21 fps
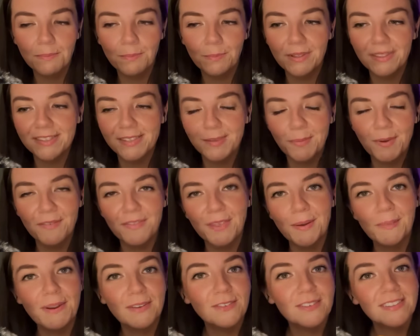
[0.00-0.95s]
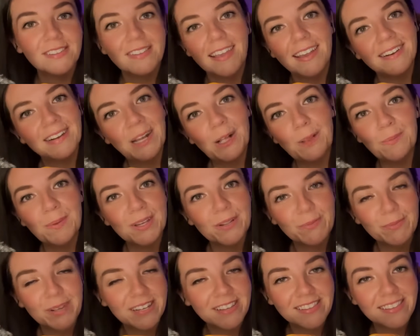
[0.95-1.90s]
But some of them I just can't help it
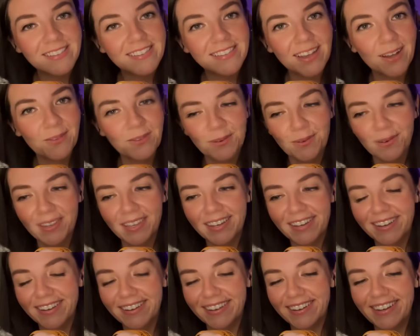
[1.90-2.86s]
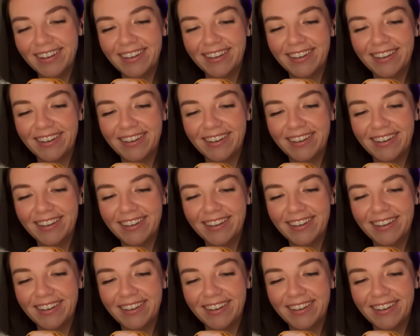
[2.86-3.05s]
because it sounds really good.